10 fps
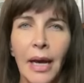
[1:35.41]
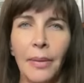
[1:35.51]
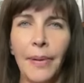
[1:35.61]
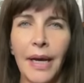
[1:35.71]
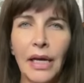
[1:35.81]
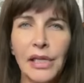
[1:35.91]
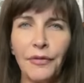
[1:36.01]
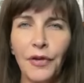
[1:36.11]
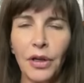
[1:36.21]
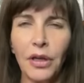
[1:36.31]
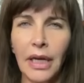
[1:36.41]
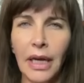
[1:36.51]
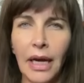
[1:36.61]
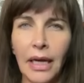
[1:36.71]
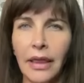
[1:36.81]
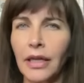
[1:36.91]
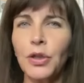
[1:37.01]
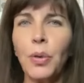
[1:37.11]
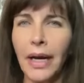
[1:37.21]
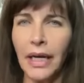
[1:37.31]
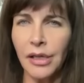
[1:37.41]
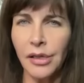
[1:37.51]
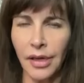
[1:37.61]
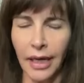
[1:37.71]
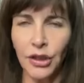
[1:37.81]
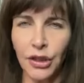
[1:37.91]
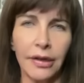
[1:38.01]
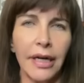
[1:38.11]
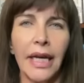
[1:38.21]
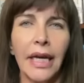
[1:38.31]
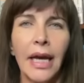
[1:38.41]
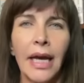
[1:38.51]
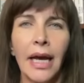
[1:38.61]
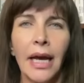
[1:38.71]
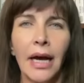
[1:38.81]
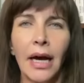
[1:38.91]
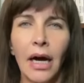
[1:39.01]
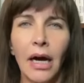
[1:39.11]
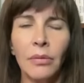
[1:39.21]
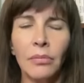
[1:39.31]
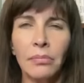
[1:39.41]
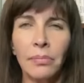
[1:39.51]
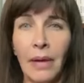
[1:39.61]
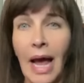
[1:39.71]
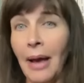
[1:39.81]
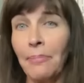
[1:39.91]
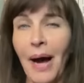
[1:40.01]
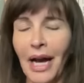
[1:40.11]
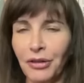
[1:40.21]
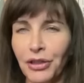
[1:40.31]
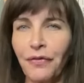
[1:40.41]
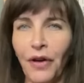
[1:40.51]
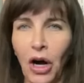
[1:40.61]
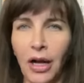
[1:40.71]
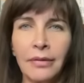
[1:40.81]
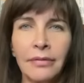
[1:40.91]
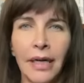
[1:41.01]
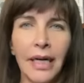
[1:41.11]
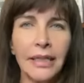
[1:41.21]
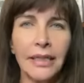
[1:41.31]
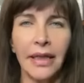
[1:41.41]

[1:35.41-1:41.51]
Because if you're looking at the 20th century, empires fall, right?